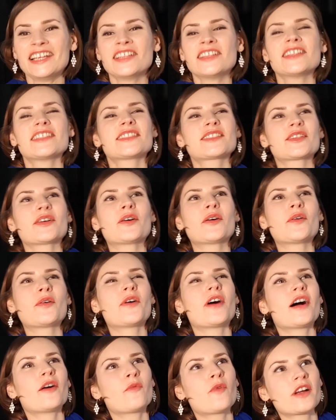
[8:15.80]

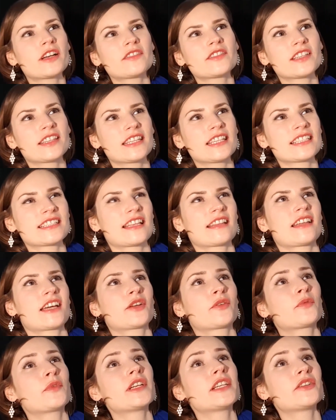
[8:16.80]
So one of the things that I
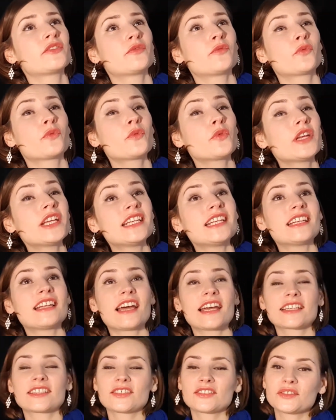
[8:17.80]
really, really
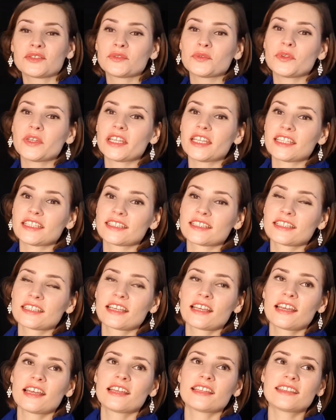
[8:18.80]
like to do is
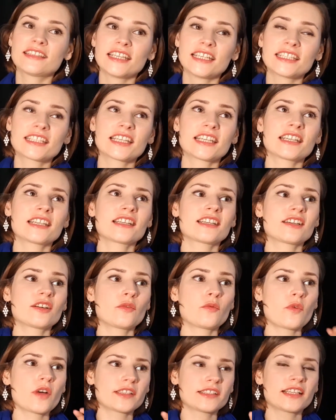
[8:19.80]
taking
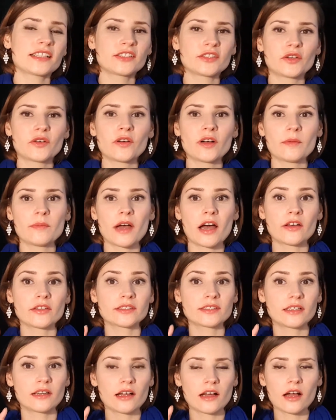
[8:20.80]
what I know
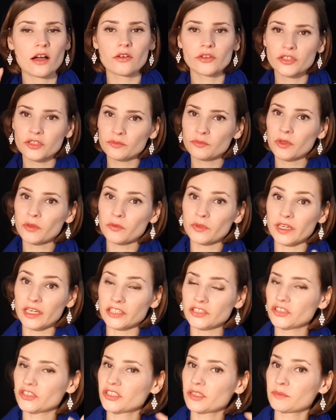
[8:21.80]
about how human
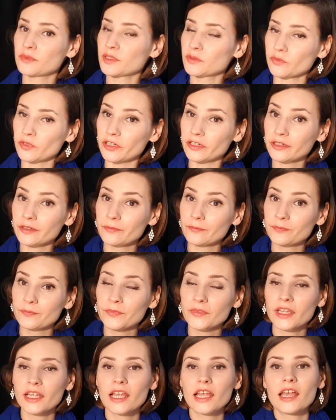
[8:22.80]
relationships work
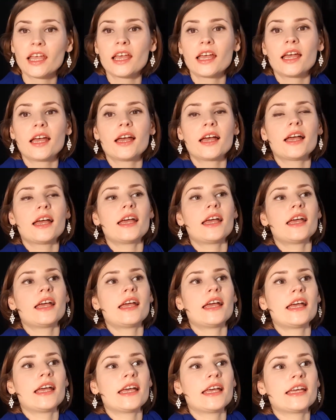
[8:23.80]

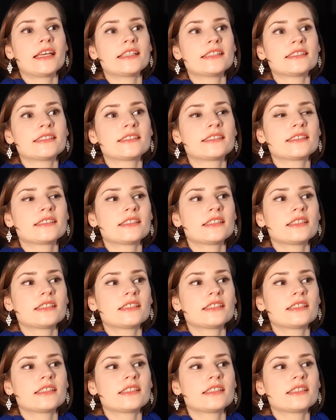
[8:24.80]
and